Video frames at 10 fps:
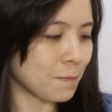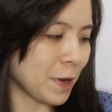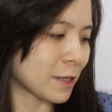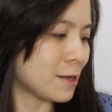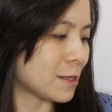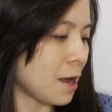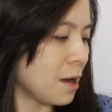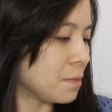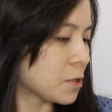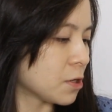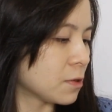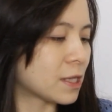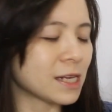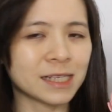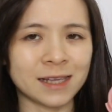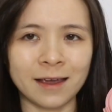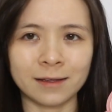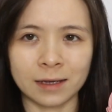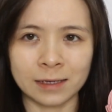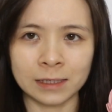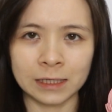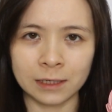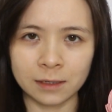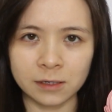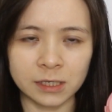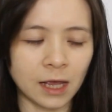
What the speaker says: can pick this up. So this side, the concealer